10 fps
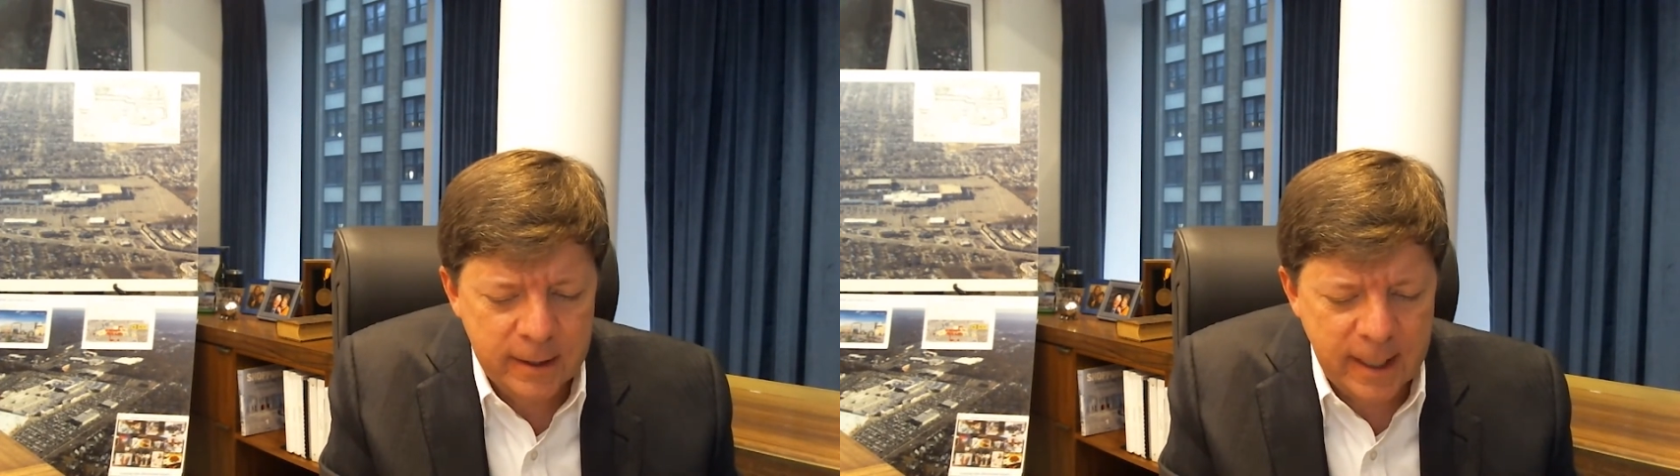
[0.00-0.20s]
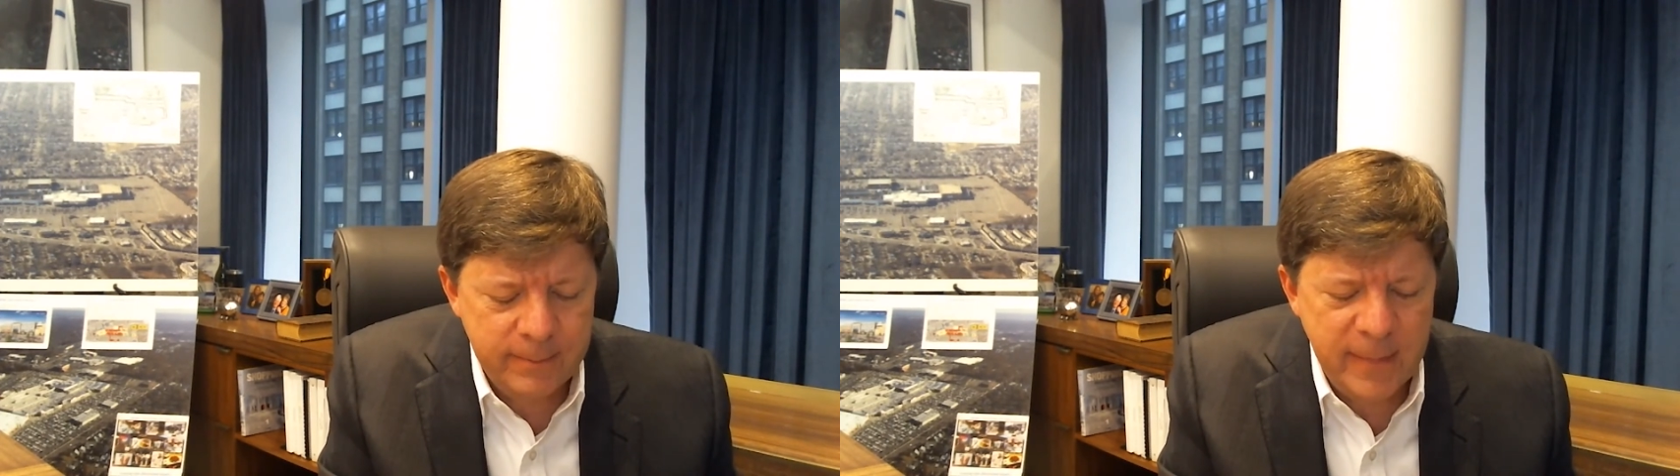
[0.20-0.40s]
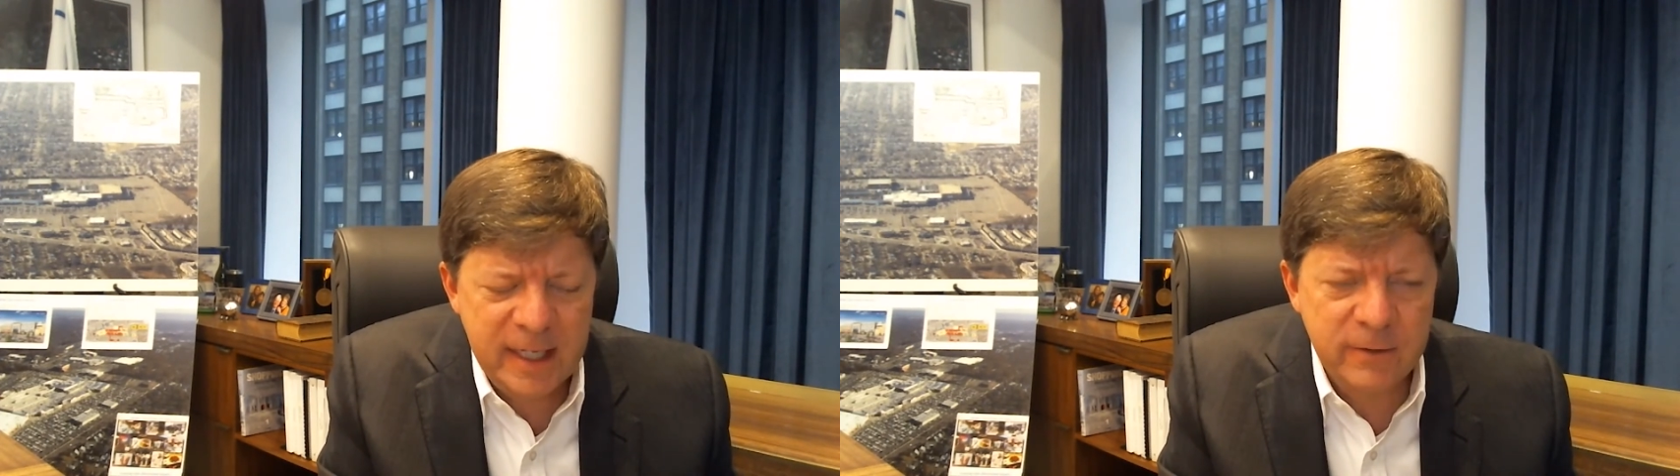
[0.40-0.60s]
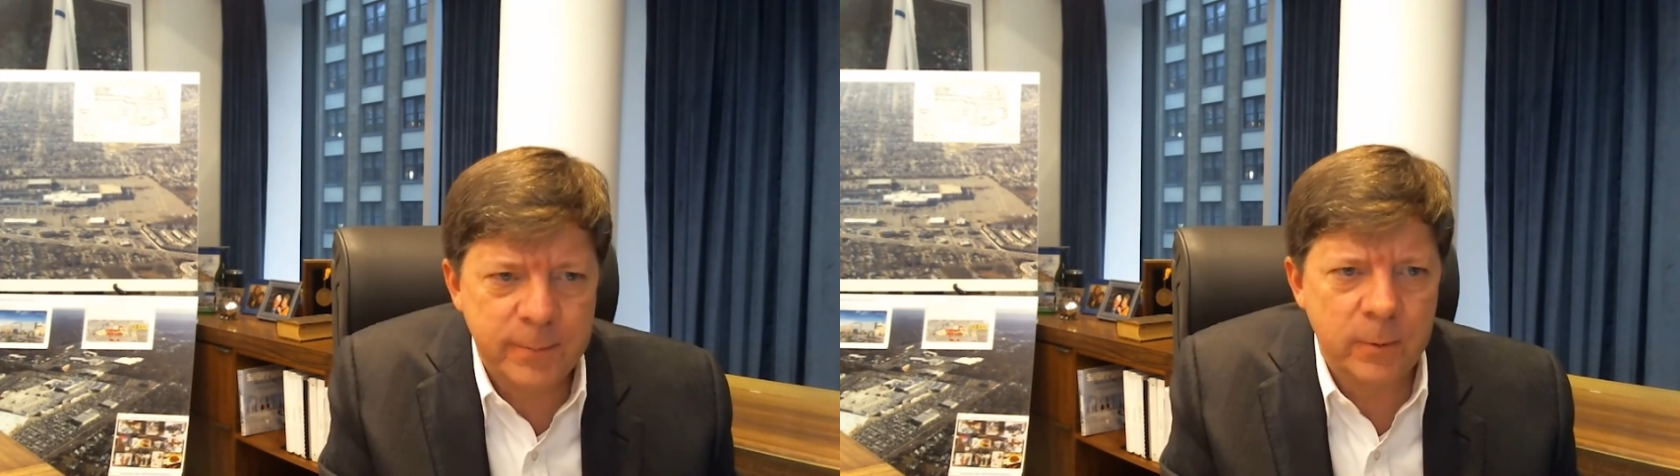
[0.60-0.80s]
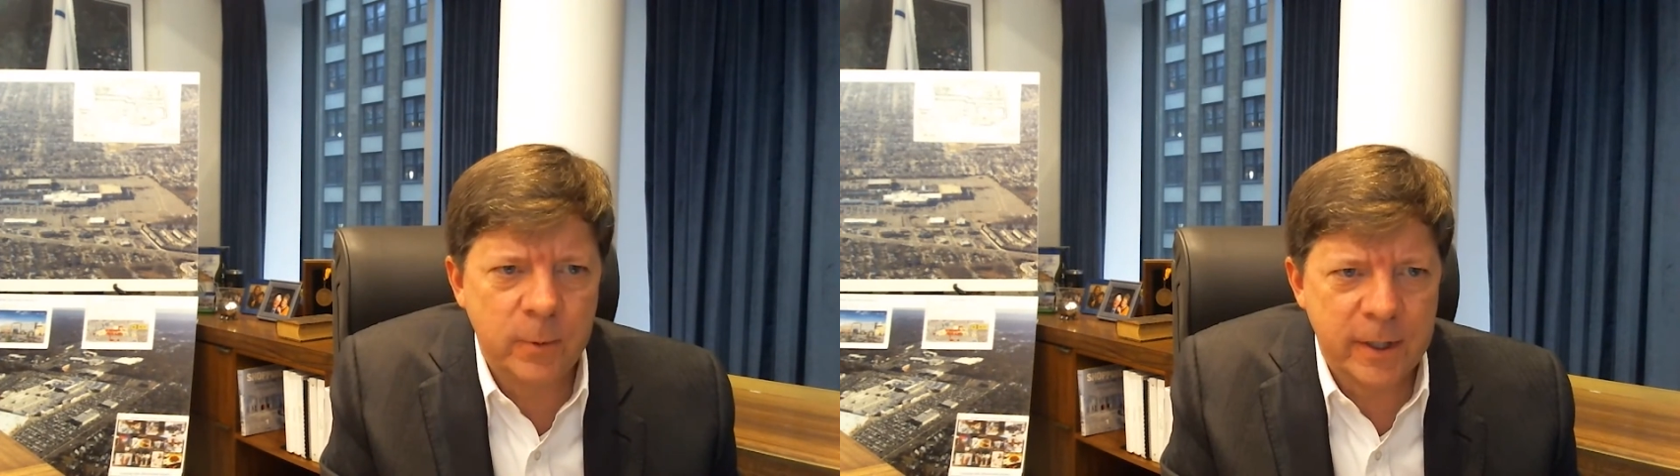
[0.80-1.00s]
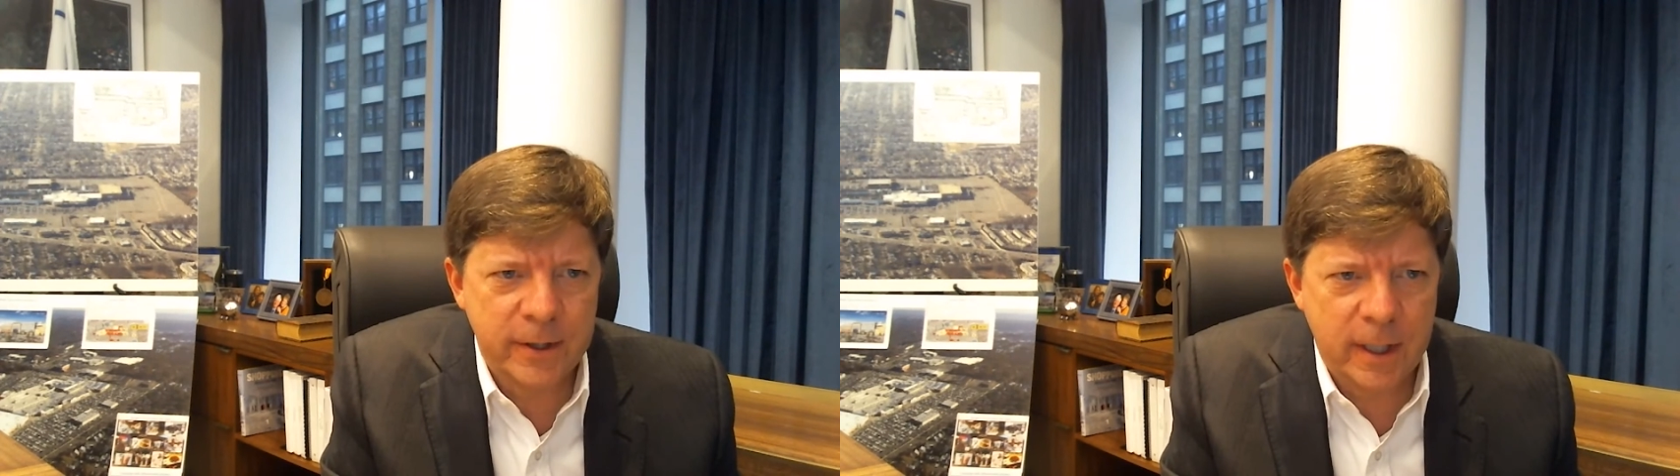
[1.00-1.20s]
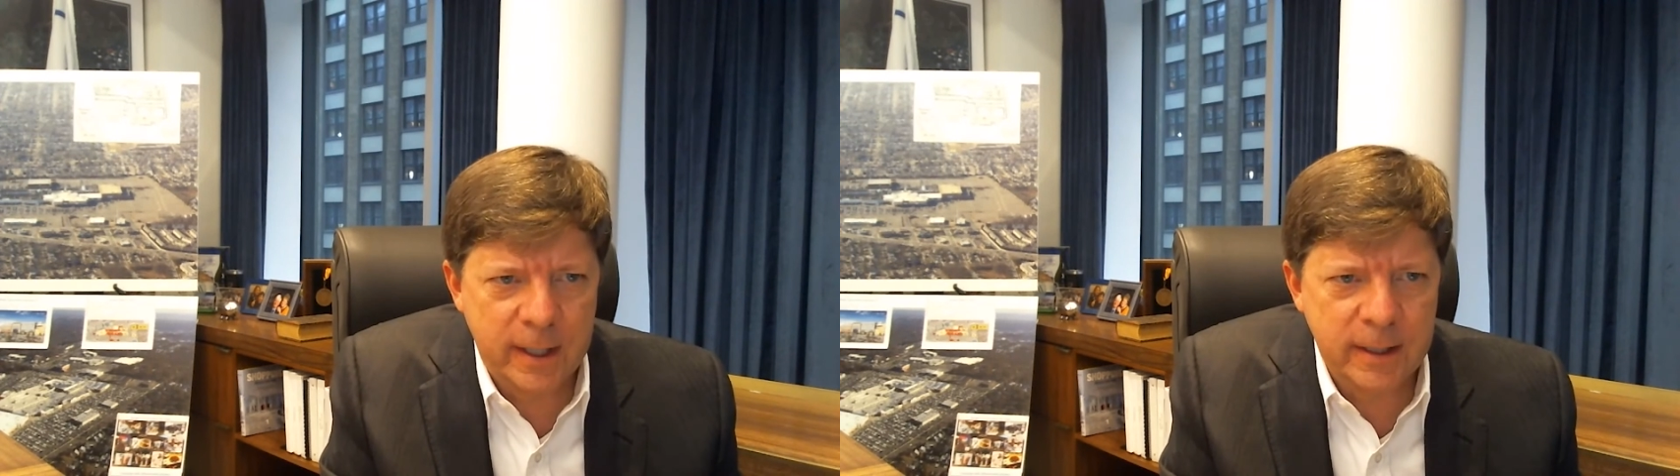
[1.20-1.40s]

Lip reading: that may have been one of the